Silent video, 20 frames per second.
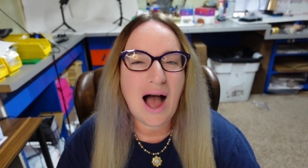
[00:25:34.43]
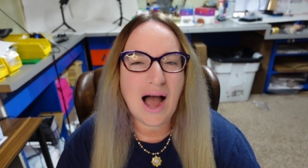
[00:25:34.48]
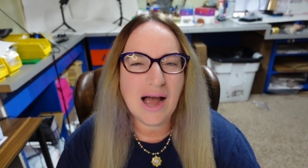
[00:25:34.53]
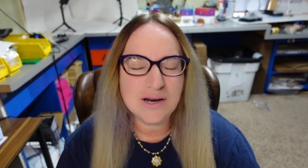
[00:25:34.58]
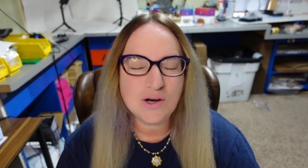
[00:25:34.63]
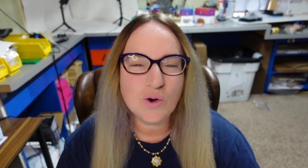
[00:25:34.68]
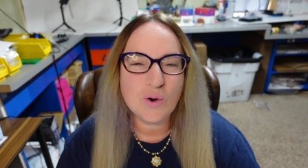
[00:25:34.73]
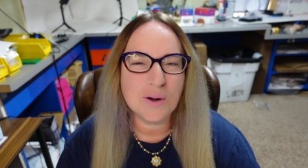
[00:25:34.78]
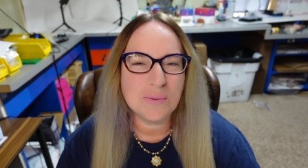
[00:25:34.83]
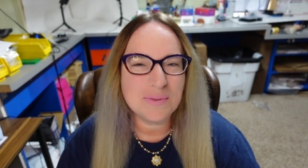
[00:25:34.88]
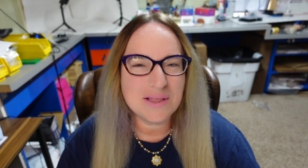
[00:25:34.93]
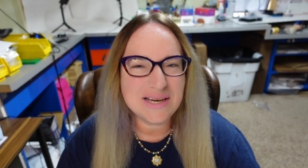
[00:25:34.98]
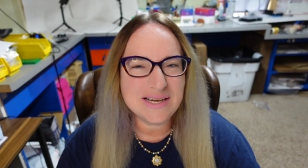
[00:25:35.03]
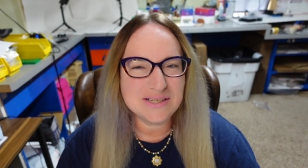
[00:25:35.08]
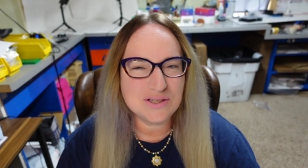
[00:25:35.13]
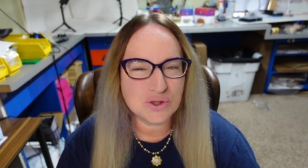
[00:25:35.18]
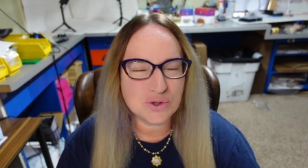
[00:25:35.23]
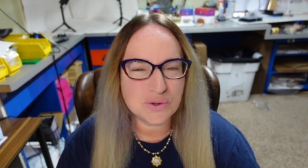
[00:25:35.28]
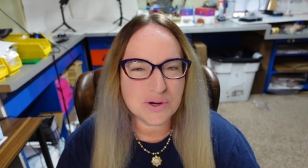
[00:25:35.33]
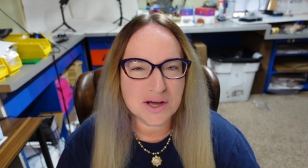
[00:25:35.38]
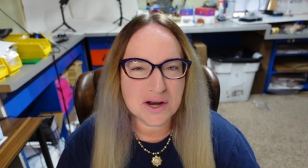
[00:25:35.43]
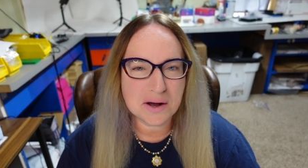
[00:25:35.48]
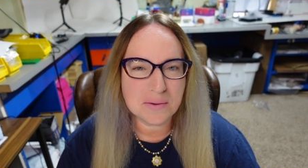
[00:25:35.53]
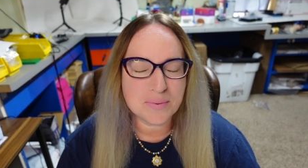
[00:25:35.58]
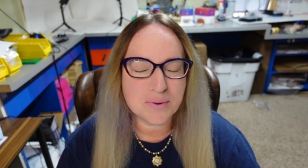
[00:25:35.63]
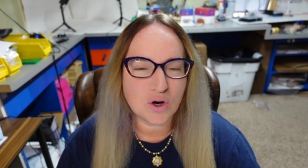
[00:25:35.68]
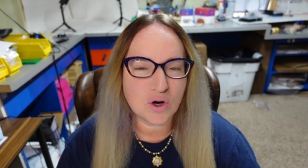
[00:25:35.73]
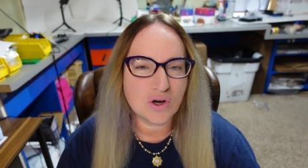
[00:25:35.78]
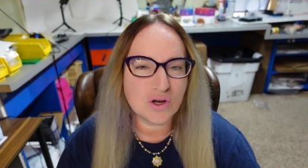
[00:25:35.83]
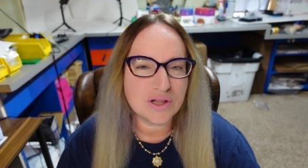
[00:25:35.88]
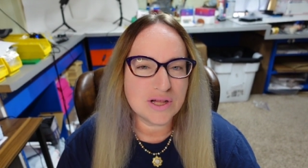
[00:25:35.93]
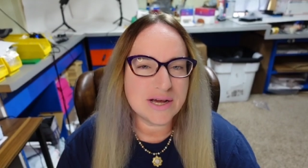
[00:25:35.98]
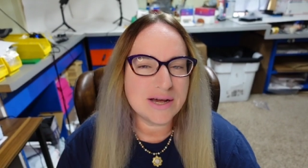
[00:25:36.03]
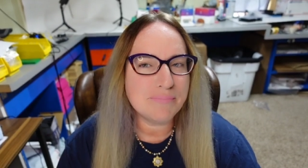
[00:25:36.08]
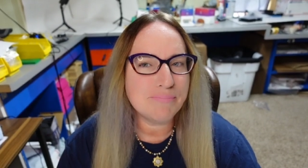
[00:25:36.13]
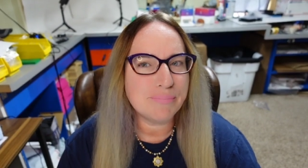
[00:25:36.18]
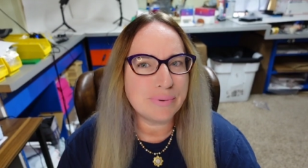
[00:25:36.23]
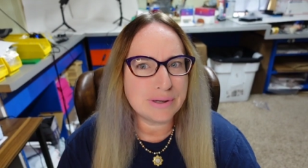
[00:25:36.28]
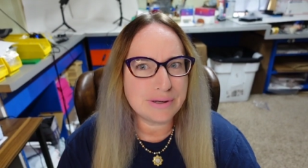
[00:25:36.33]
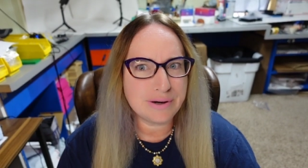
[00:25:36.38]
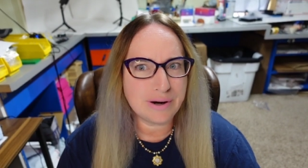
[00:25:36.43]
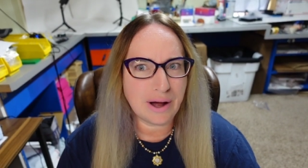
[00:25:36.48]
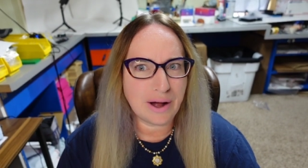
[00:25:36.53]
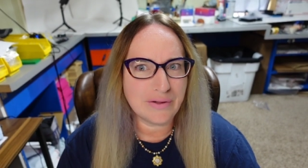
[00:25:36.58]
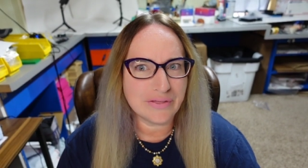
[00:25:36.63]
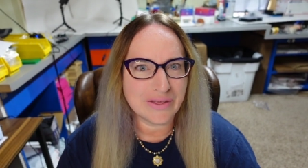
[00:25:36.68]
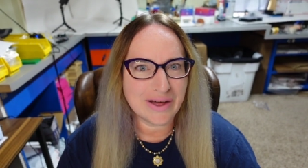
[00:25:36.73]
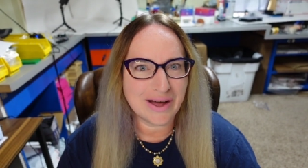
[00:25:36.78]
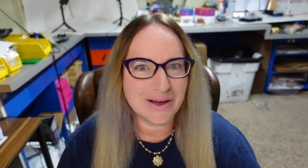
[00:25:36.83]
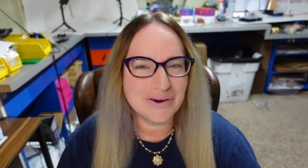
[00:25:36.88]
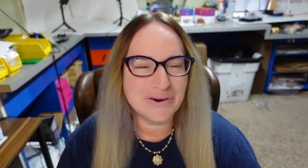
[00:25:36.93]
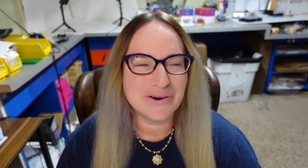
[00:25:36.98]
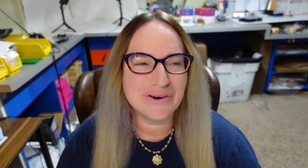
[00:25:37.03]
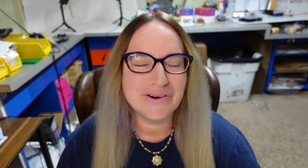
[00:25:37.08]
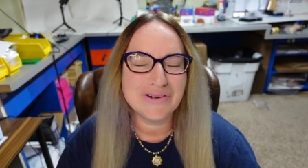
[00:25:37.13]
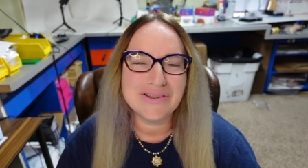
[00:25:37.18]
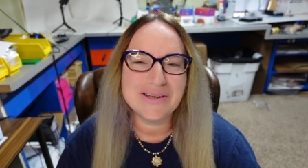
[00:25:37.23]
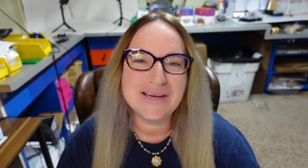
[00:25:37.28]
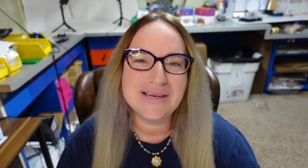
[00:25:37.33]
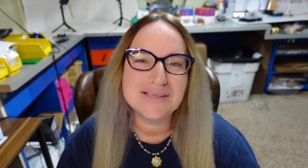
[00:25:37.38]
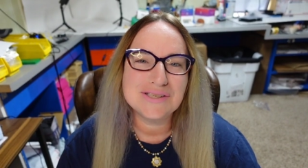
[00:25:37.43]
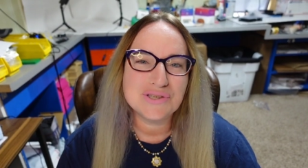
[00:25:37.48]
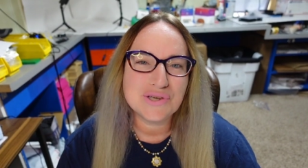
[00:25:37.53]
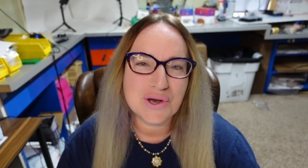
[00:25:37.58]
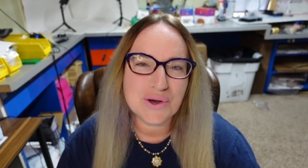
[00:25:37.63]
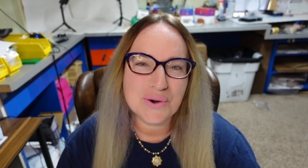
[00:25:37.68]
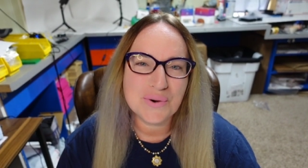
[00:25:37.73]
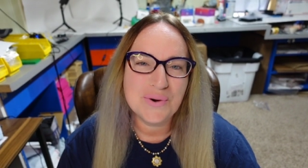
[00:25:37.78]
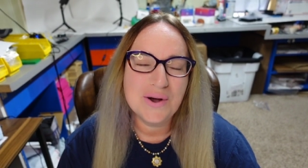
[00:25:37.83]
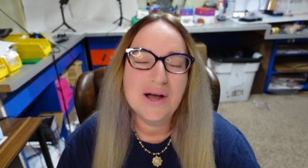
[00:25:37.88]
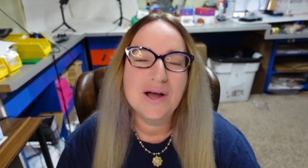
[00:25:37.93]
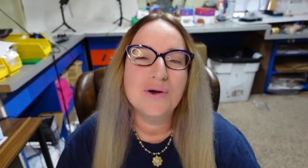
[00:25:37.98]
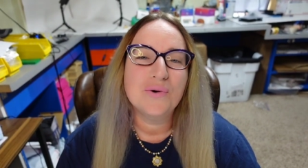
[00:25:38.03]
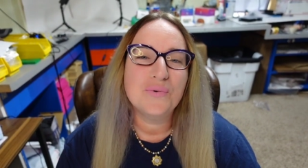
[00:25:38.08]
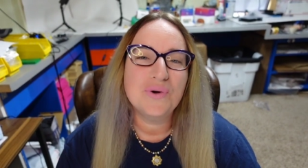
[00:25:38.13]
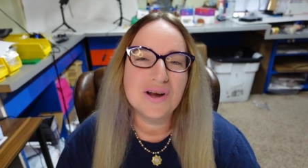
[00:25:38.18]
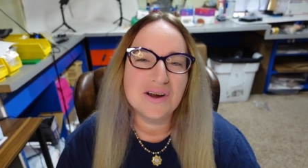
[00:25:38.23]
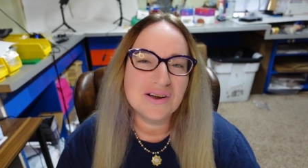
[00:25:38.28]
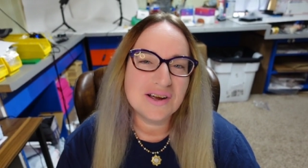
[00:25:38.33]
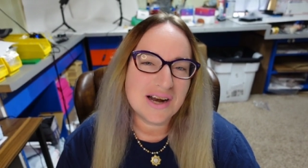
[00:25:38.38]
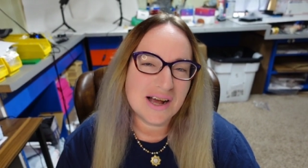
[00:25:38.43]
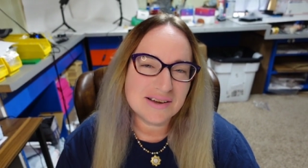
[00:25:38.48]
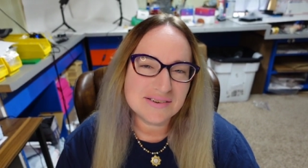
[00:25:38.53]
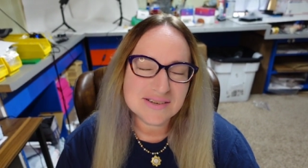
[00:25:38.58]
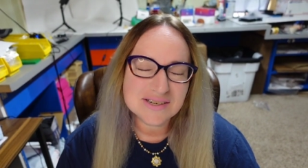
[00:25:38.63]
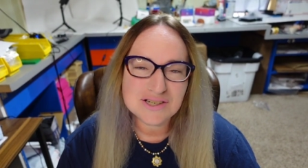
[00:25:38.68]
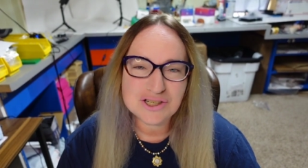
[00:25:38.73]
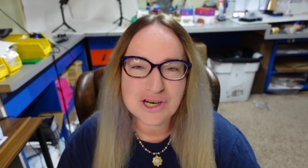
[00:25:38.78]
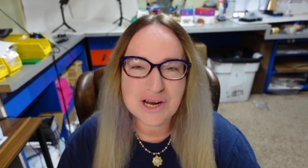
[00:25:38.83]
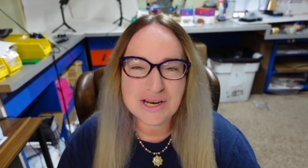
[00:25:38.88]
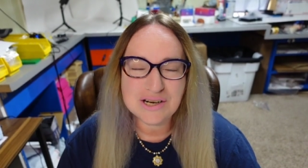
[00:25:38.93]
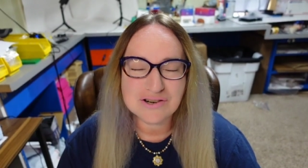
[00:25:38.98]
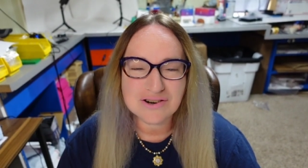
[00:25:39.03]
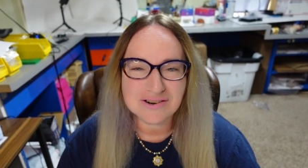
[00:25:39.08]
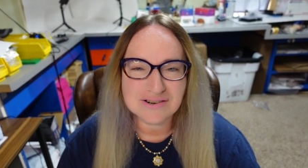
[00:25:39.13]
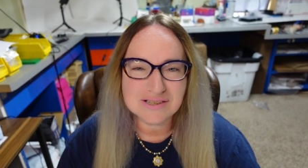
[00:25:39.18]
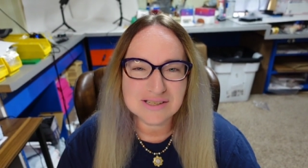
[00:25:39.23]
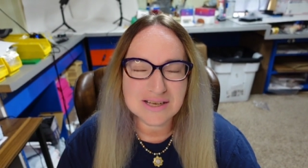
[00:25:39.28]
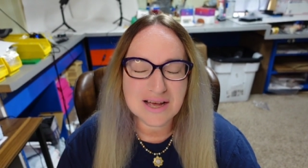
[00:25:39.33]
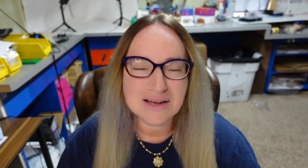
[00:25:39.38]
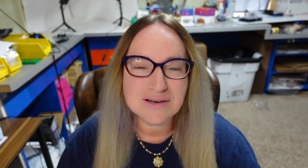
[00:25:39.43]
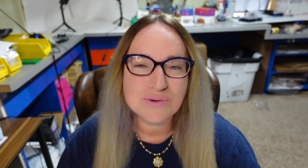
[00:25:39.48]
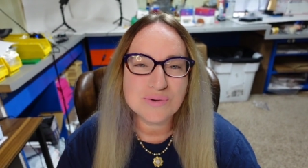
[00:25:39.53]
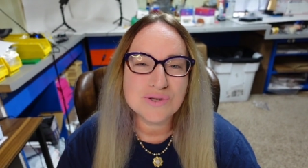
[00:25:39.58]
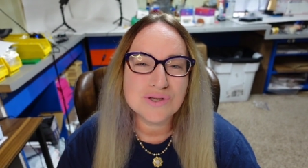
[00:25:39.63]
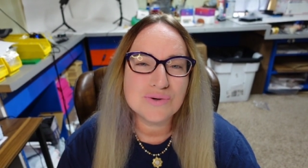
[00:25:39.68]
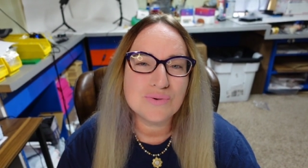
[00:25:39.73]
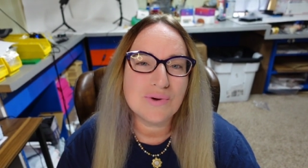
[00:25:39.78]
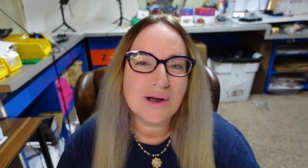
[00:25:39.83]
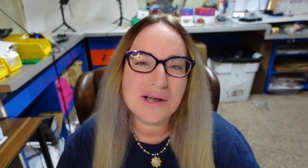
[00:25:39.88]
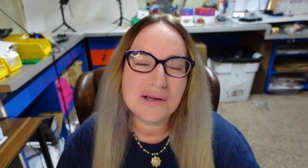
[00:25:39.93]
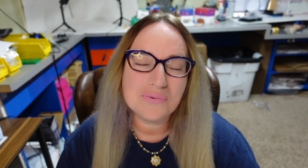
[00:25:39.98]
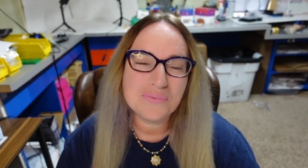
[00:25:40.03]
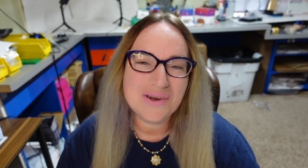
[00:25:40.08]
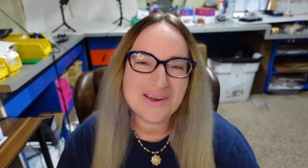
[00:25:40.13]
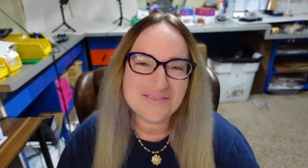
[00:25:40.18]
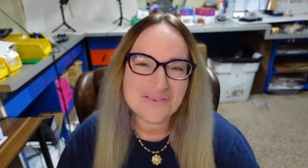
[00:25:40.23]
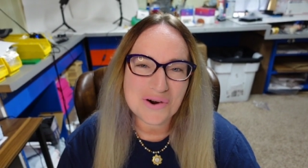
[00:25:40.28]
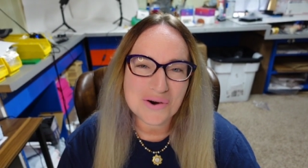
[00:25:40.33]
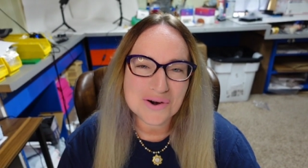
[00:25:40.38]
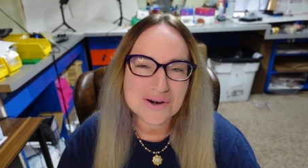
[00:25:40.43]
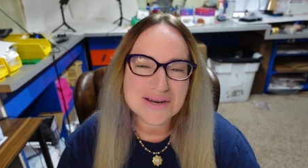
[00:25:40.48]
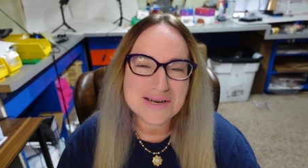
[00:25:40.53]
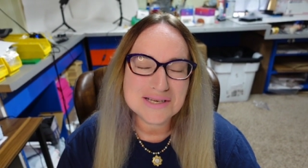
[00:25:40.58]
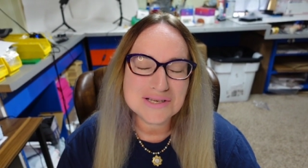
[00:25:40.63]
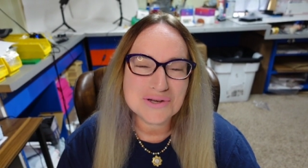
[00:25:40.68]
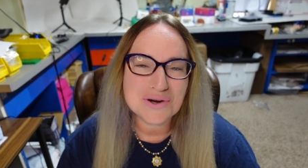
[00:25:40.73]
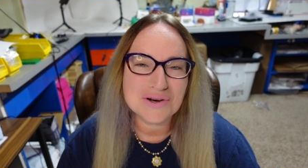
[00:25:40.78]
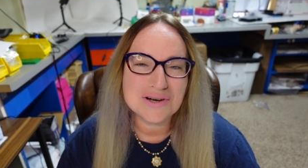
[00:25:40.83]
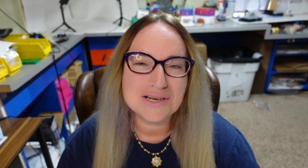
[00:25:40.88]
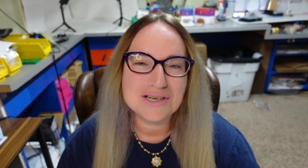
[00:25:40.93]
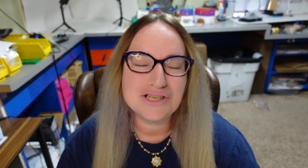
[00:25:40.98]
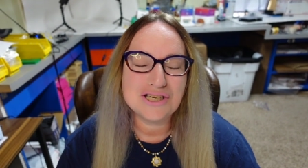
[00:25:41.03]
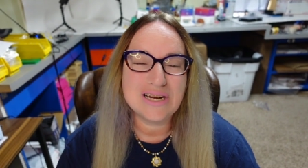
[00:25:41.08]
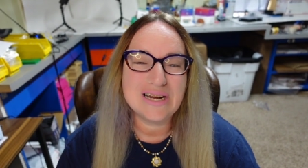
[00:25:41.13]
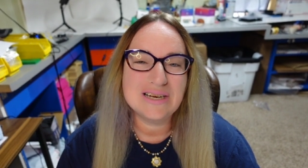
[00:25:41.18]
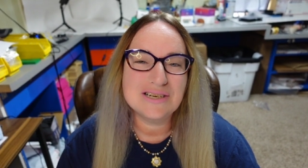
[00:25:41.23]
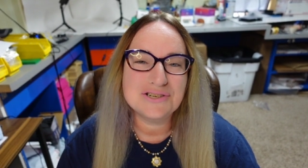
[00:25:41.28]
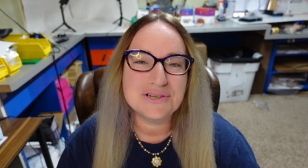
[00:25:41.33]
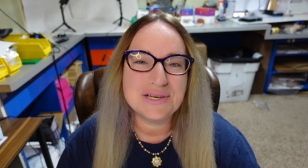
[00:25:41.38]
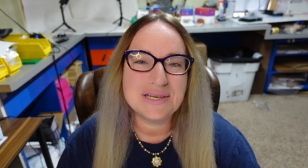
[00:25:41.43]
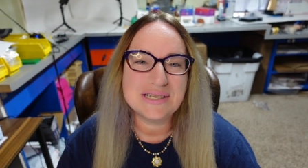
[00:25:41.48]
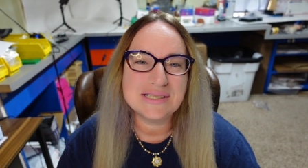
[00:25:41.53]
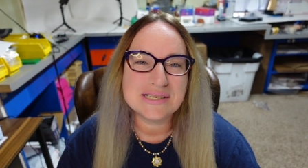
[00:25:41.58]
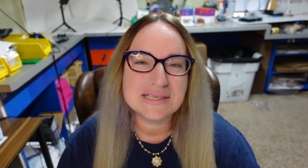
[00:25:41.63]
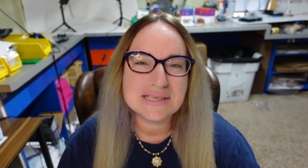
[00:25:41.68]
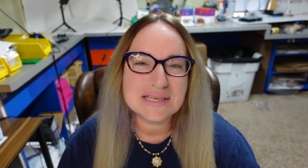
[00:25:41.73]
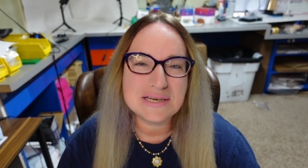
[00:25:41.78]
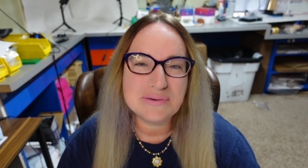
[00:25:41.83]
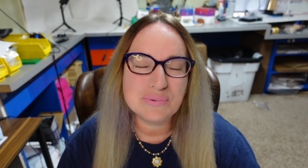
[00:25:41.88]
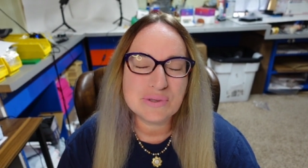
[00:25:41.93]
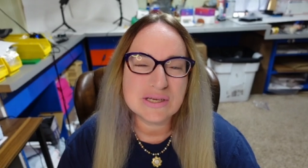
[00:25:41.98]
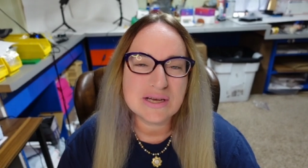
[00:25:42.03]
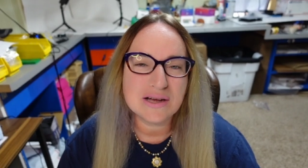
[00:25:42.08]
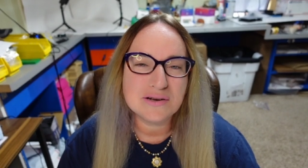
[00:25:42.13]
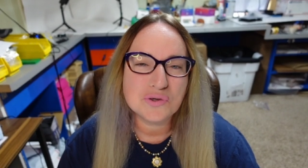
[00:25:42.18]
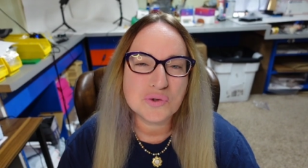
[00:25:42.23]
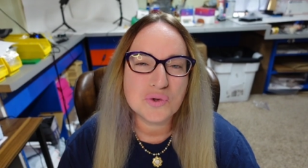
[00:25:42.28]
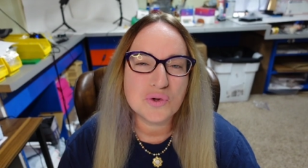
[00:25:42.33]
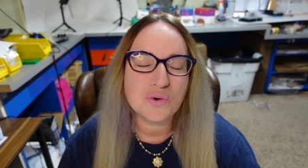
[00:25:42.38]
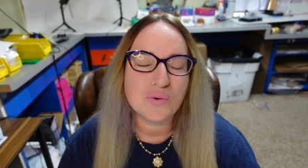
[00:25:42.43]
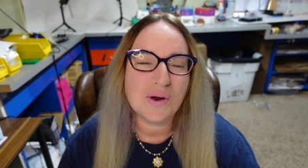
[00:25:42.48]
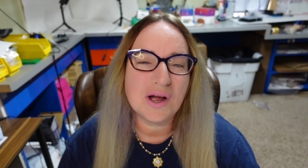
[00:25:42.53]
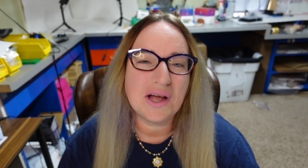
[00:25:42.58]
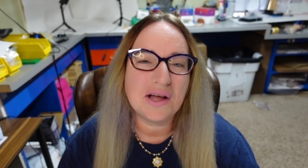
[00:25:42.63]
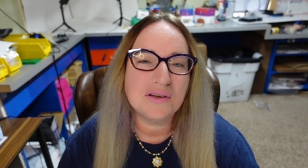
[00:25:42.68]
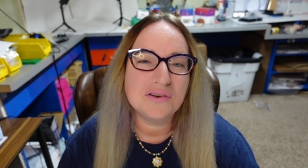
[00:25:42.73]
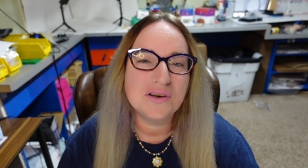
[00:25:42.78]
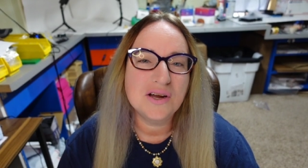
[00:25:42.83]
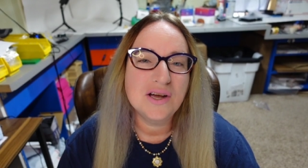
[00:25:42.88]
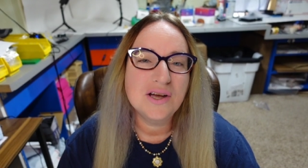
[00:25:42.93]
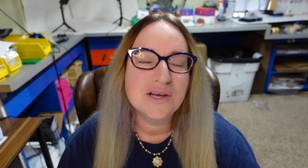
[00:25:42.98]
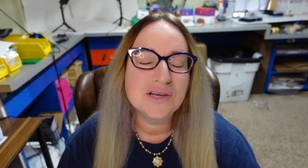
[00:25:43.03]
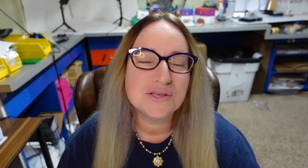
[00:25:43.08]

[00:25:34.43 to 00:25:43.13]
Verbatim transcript: I normally do get up early, but not that early. So we are gonna have to change our schedules around. We have already started changing his sleep schedule around.